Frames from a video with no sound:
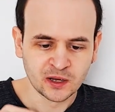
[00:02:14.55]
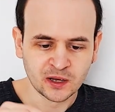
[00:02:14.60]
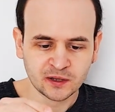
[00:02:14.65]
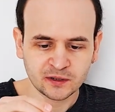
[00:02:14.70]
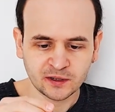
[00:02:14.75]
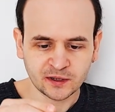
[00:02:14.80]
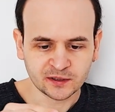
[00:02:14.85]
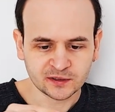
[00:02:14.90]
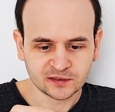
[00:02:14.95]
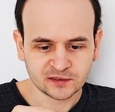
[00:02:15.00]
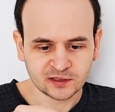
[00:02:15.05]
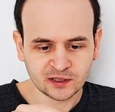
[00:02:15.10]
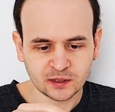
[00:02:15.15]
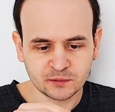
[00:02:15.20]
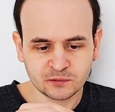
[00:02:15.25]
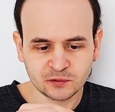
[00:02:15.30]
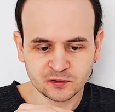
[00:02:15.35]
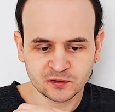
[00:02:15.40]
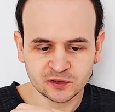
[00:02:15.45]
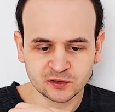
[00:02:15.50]
Next, I'm
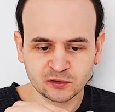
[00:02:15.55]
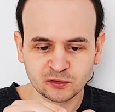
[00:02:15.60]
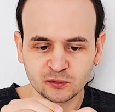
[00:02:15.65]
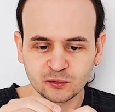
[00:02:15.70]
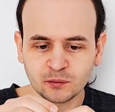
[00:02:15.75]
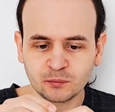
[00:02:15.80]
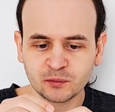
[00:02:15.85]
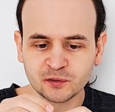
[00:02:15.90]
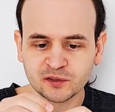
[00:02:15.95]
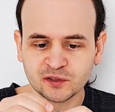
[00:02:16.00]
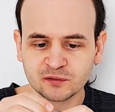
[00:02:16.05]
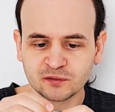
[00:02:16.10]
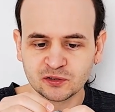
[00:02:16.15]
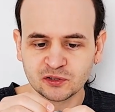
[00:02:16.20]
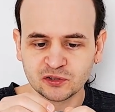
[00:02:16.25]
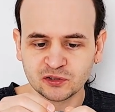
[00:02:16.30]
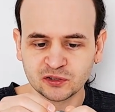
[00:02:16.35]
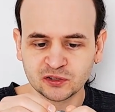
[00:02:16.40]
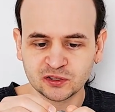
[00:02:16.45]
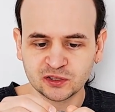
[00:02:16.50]
using the normal CV
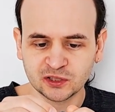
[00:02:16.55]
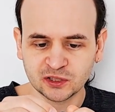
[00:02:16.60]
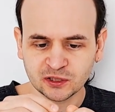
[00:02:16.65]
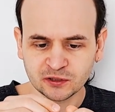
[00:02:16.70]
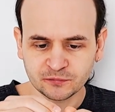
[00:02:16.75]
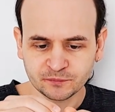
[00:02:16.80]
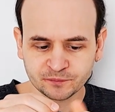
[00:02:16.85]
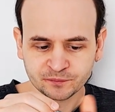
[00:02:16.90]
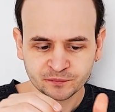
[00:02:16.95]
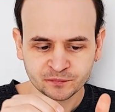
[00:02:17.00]
joint here.